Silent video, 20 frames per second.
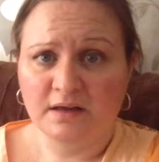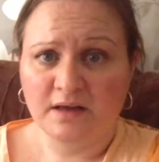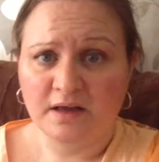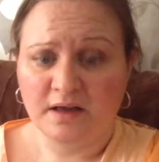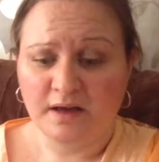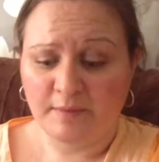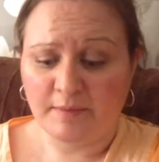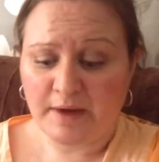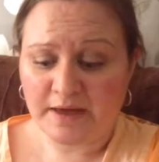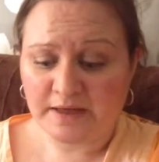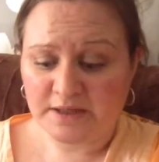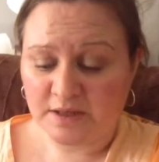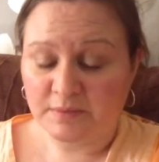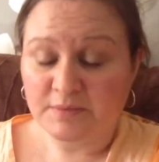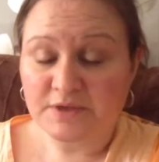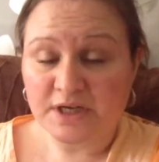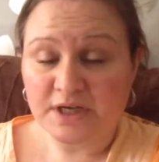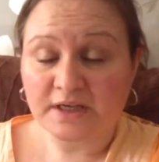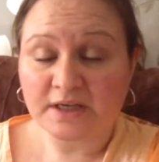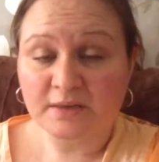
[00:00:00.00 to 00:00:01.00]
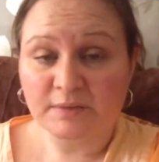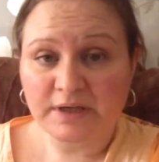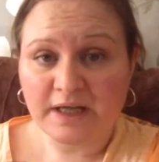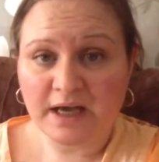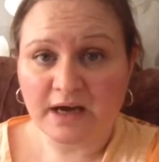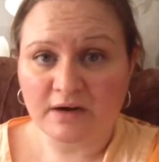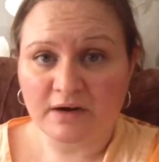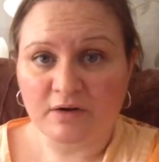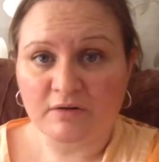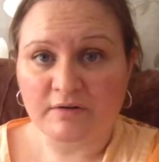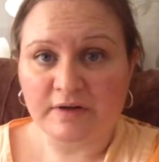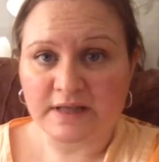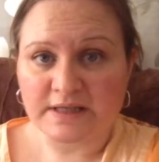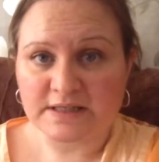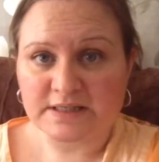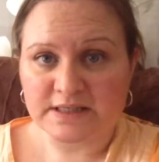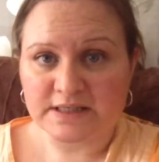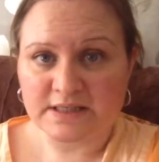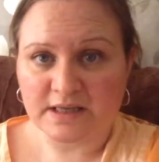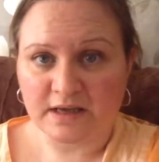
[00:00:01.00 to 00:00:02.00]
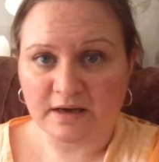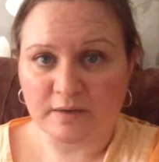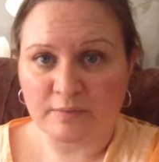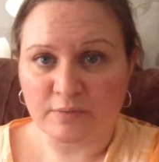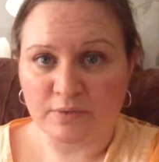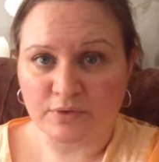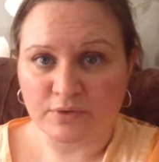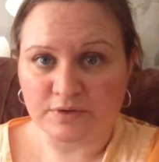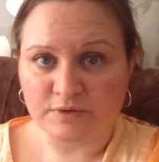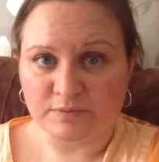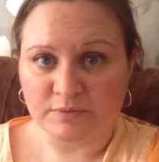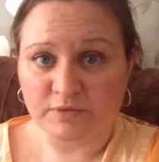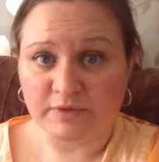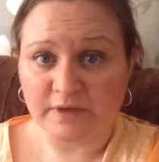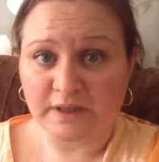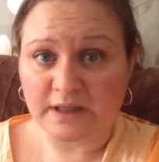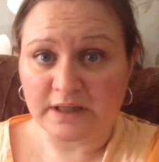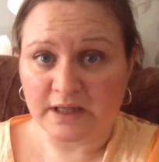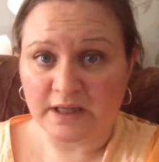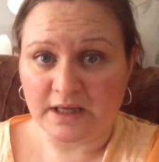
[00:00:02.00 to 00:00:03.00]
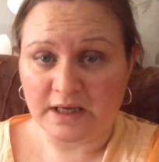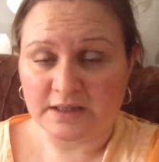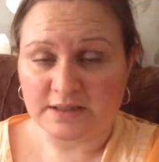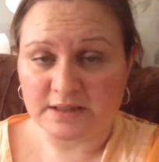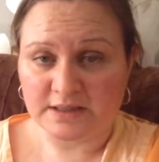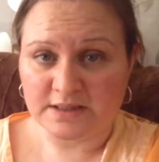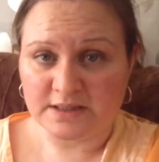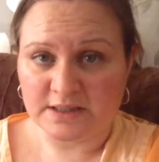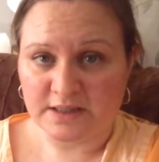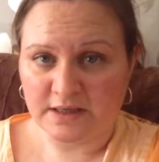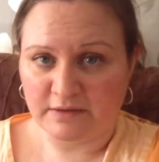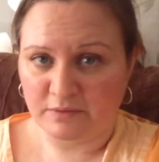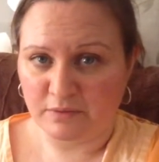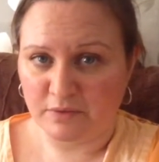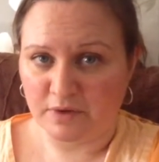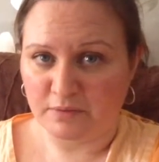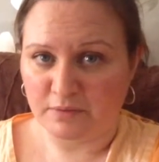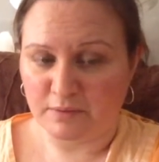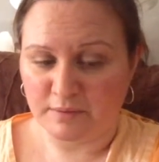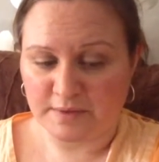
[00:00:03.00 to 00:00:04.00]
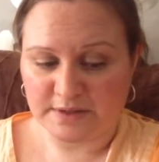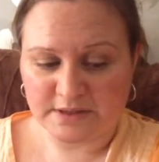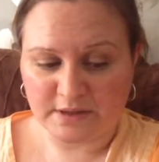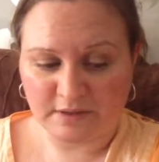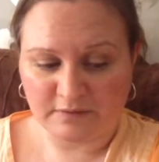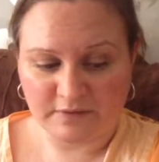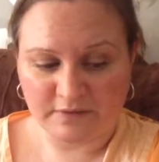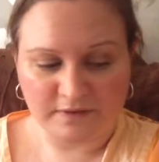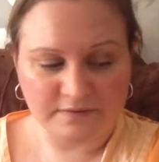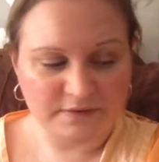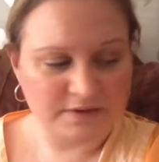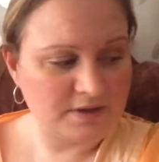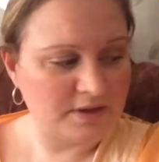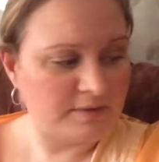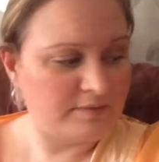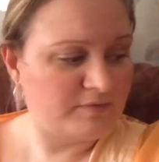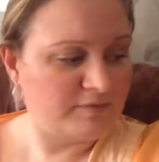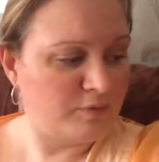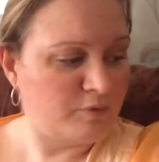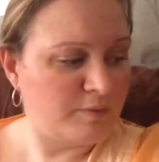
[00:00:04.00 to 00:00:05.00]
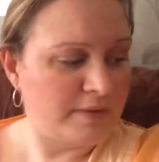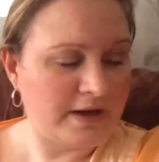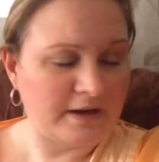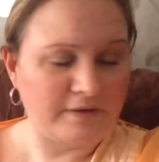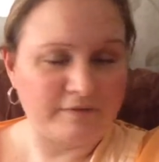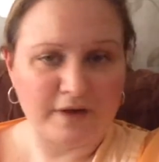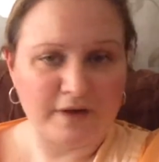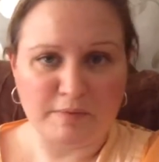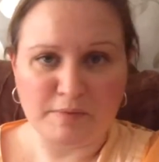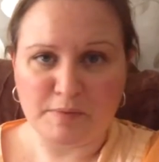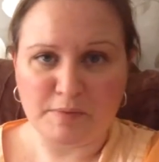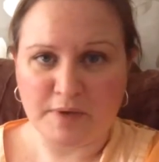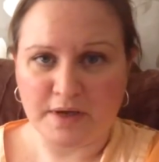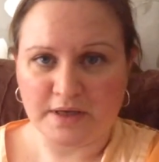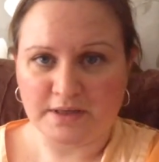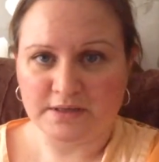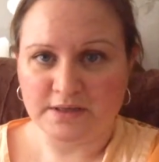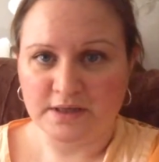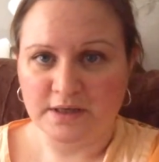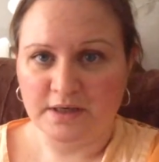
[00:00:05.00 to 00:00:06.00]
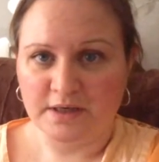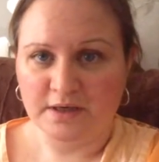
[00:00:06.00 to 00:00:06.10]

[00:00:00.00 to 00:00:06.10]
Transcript: And I'm genuinely hungry. This isn't like a boredom greed thing, because I did have a word with myself after the full bag of gummy bears.